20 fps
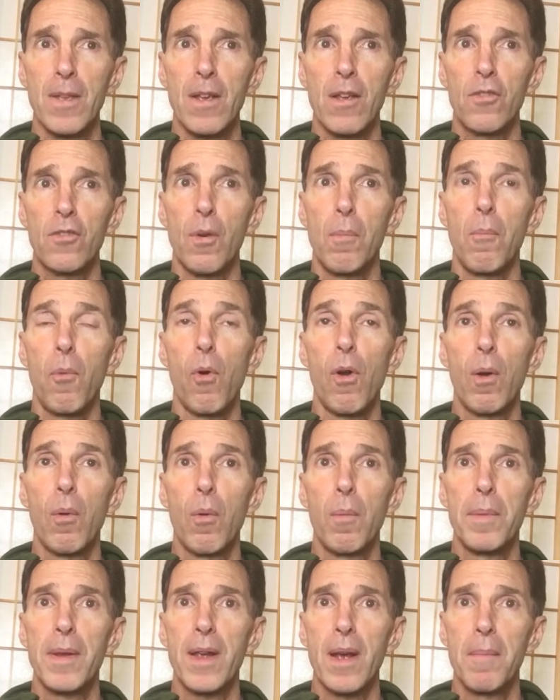So more
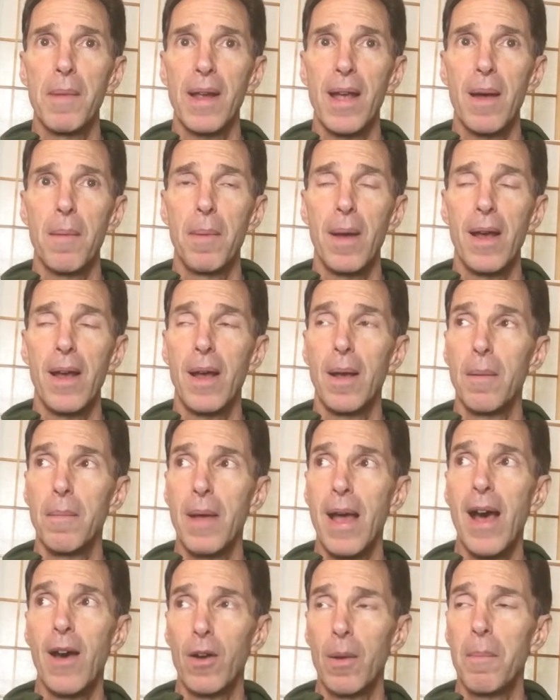will be coming out
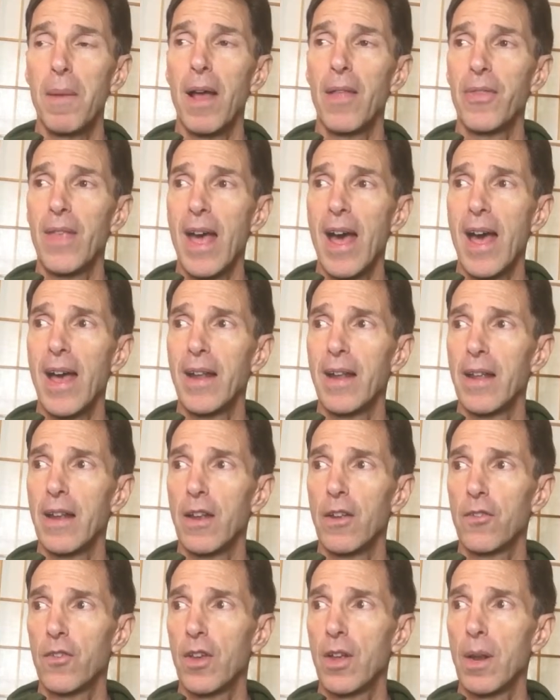about that, and
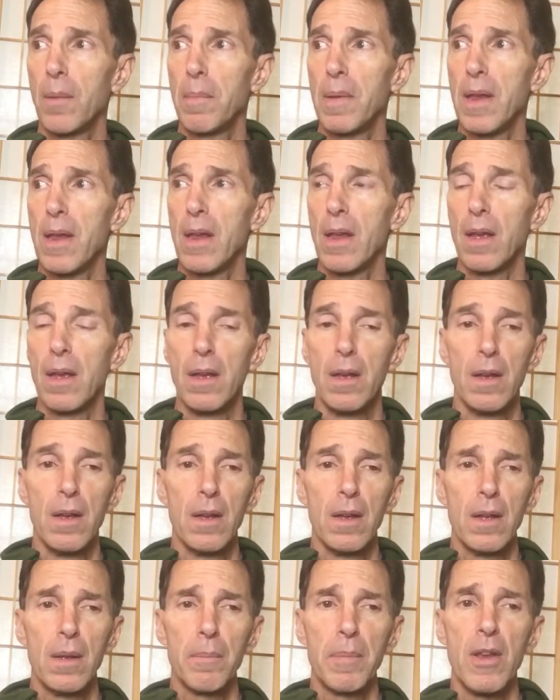it's going to be
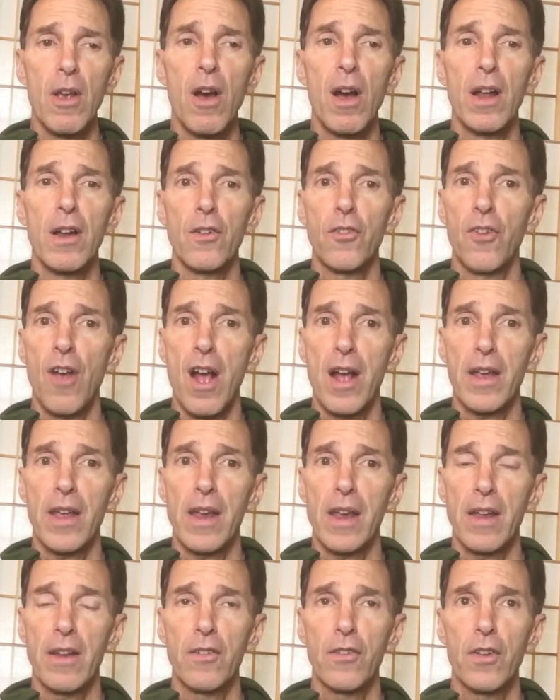beyond
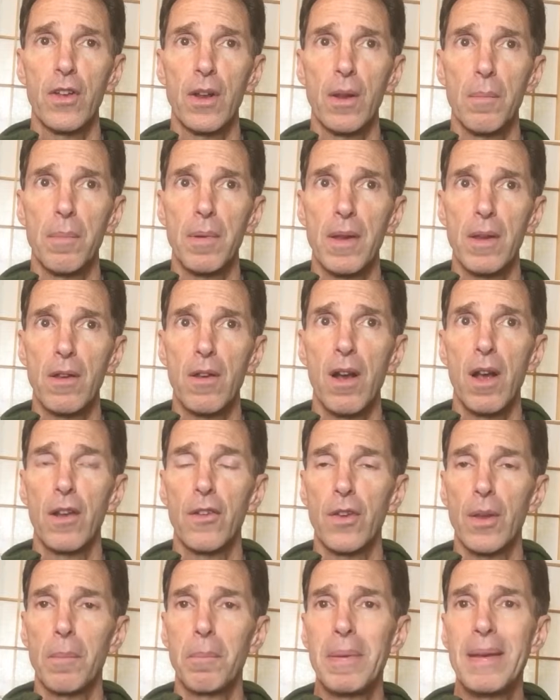shocking. It's going to be
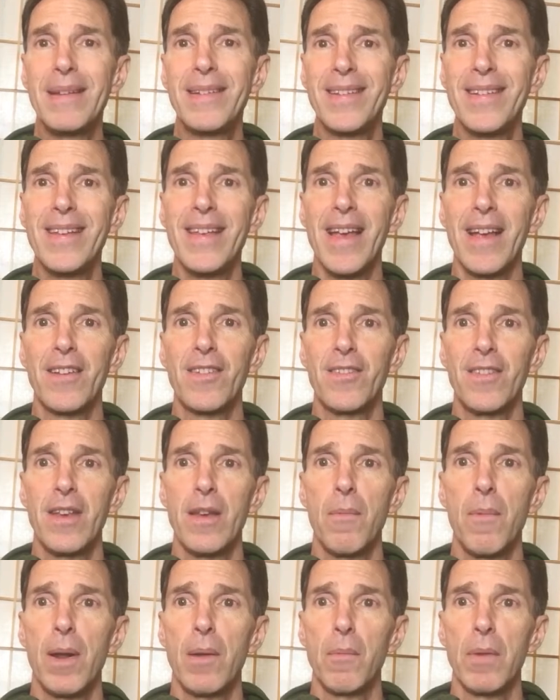causing
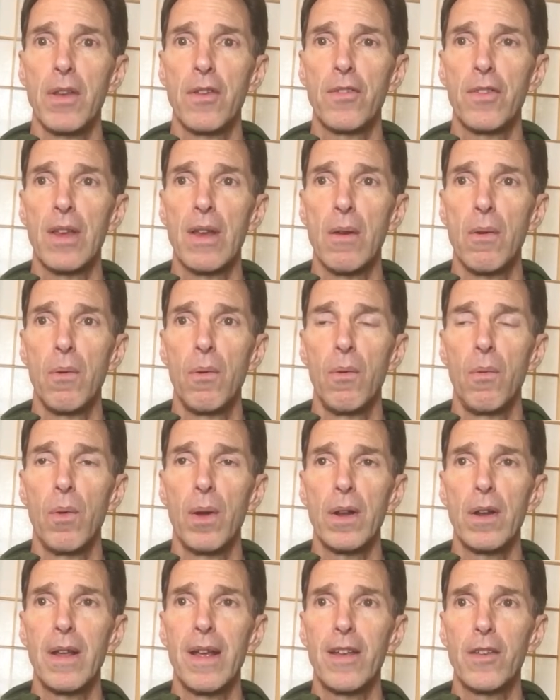PTSD when we see
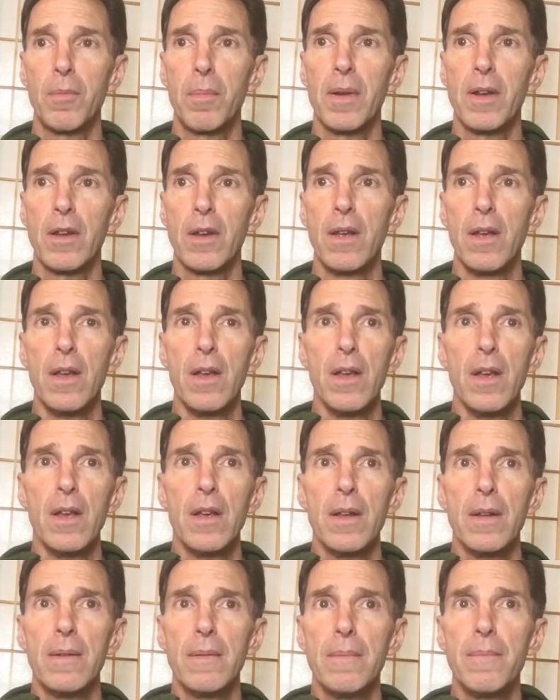what has been
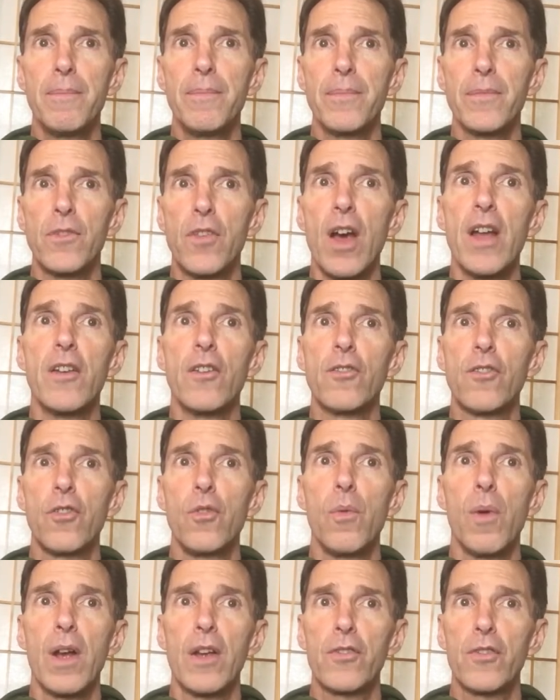done
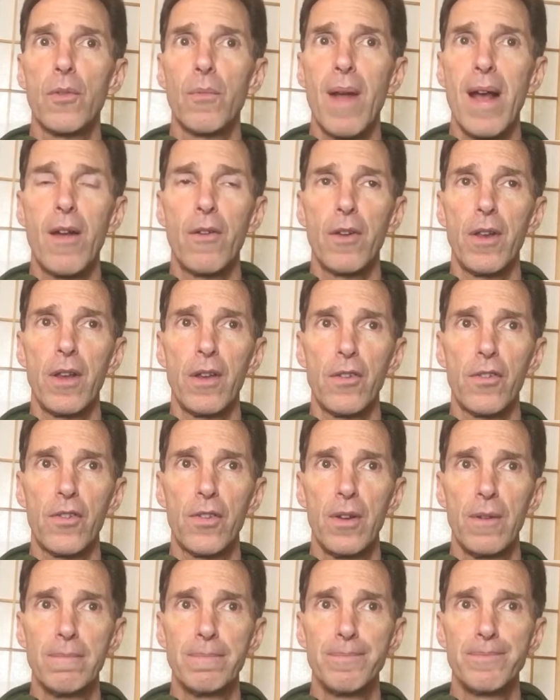to us around us.